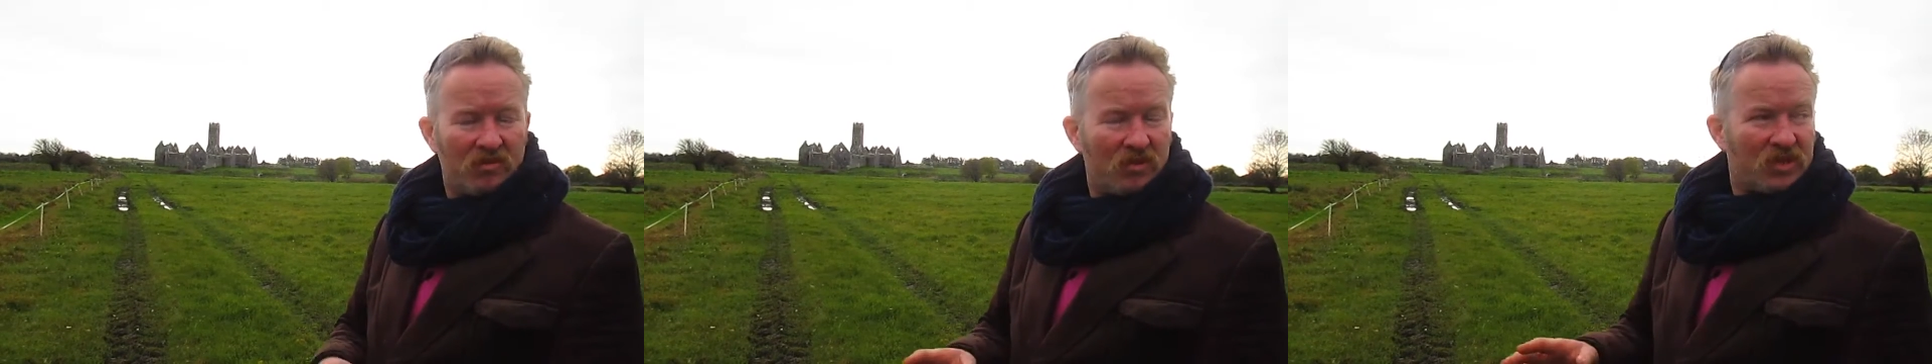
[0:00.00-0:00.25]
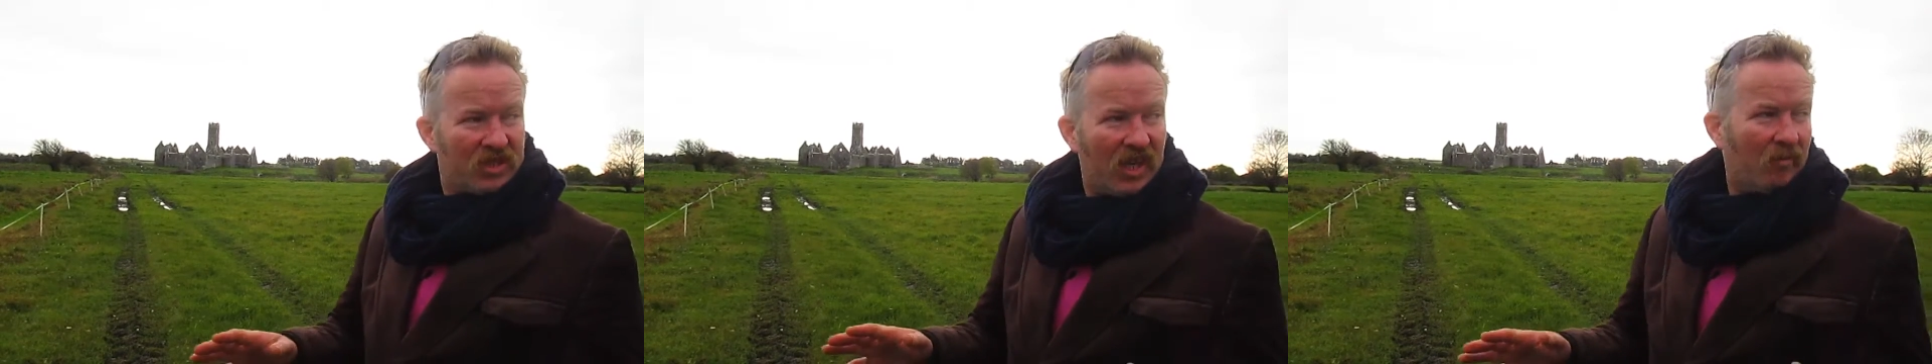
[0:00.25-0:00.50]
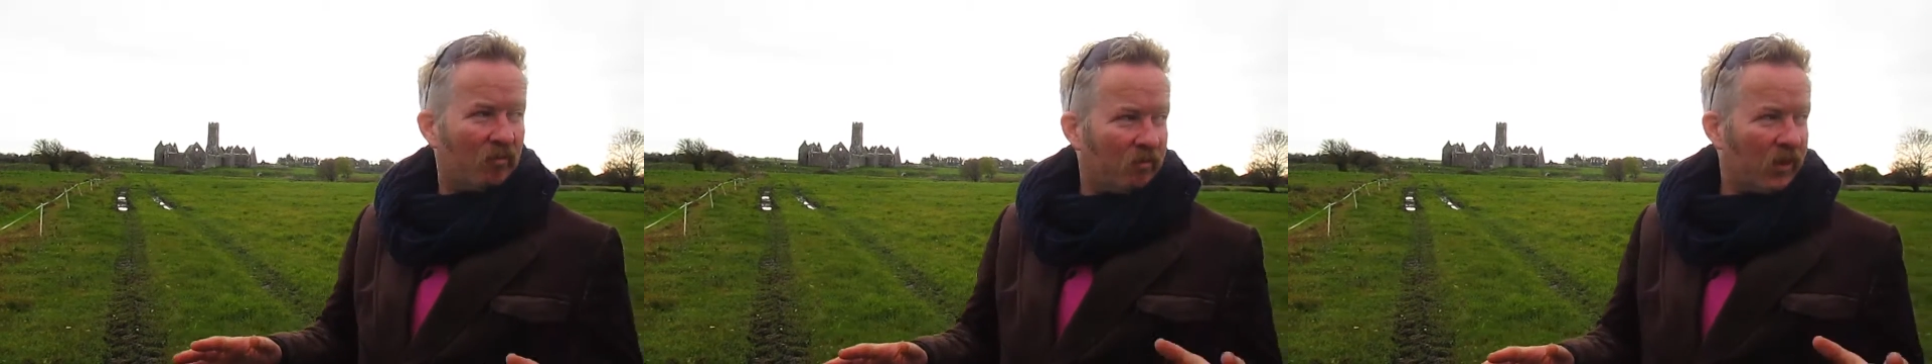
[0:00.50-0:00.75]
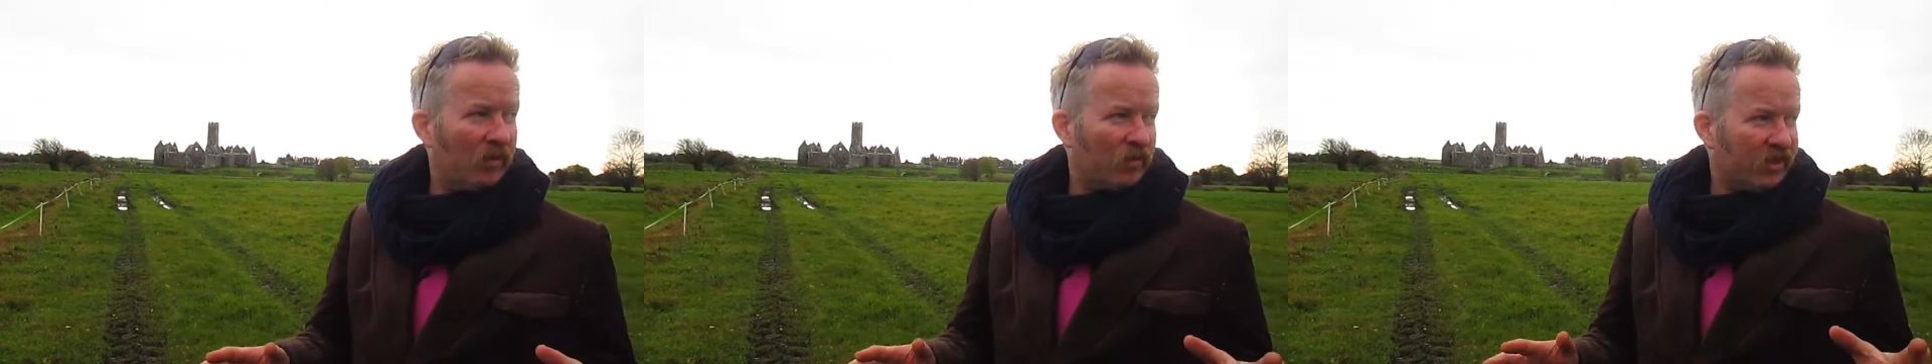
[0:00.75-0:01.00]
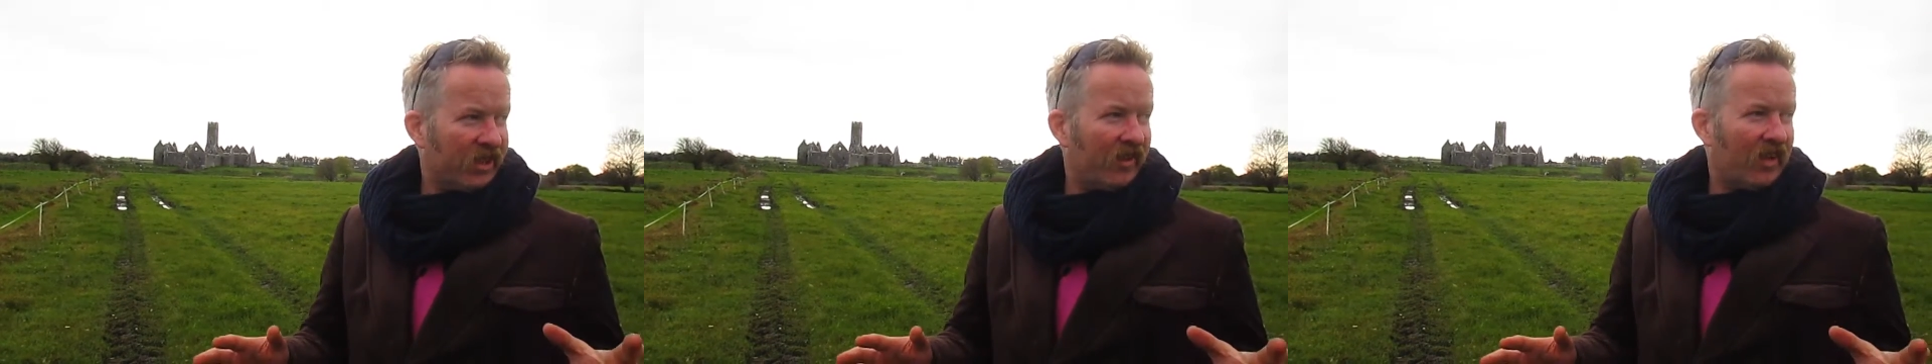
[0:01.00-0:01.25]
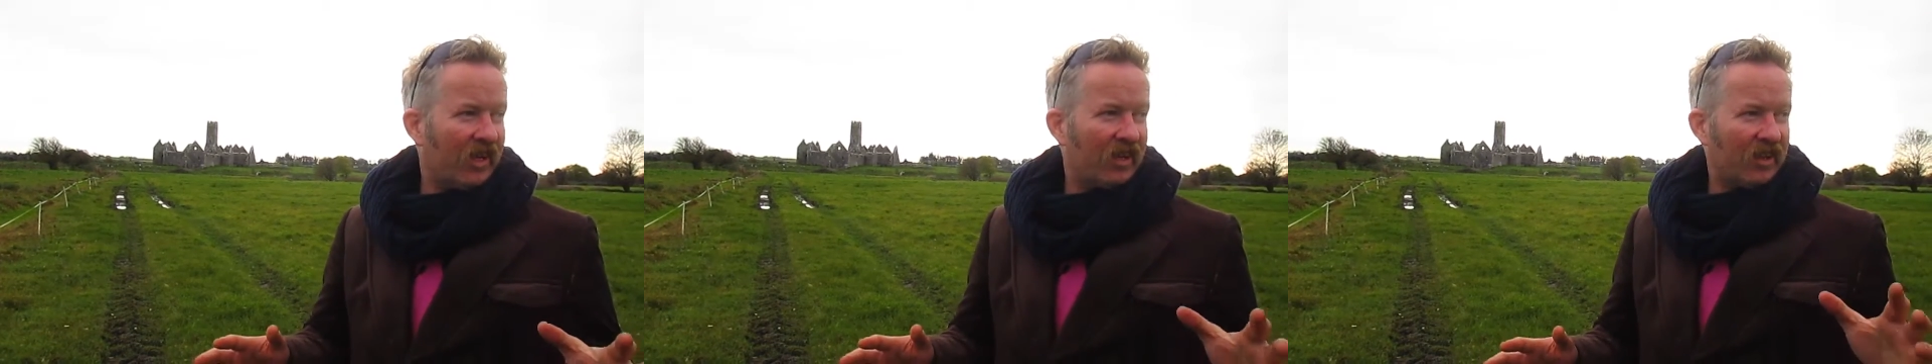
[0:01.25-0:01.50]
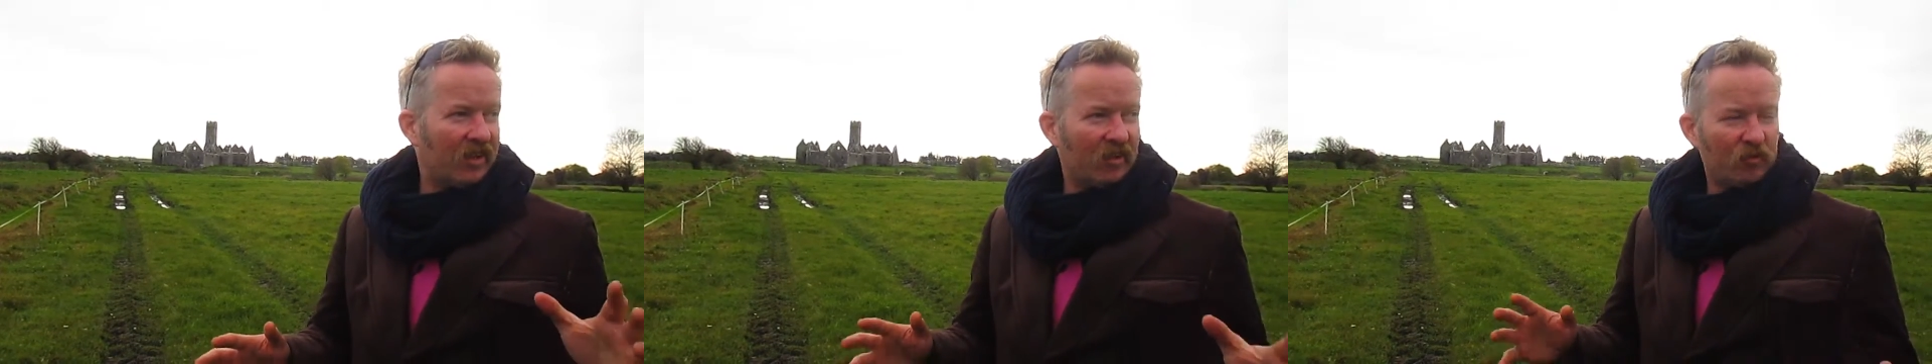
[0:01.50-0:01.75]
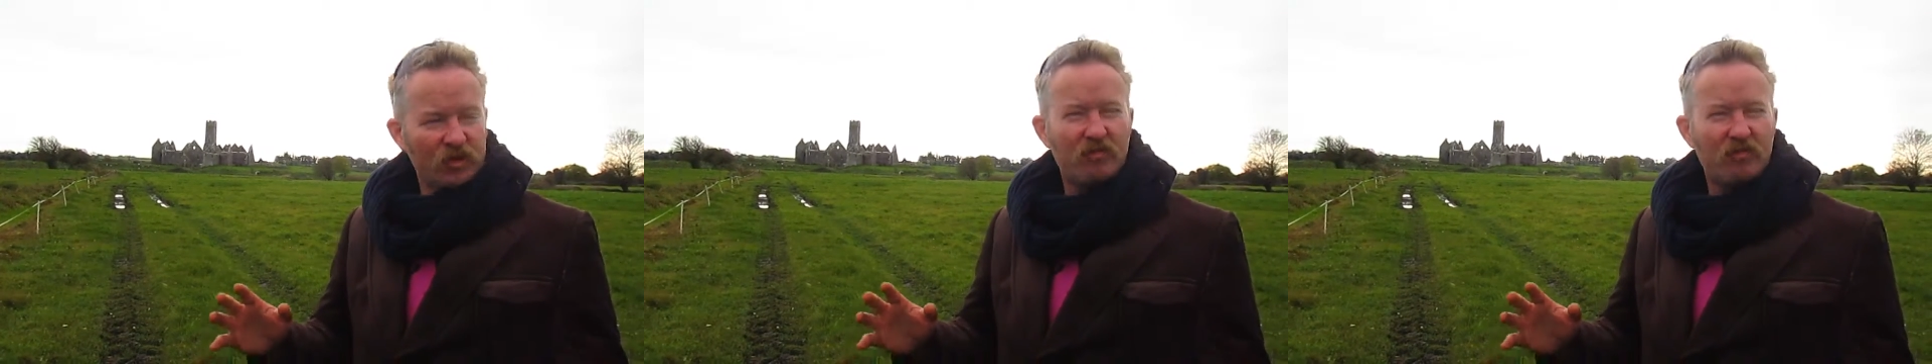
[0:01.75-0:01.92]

was some people say here that there was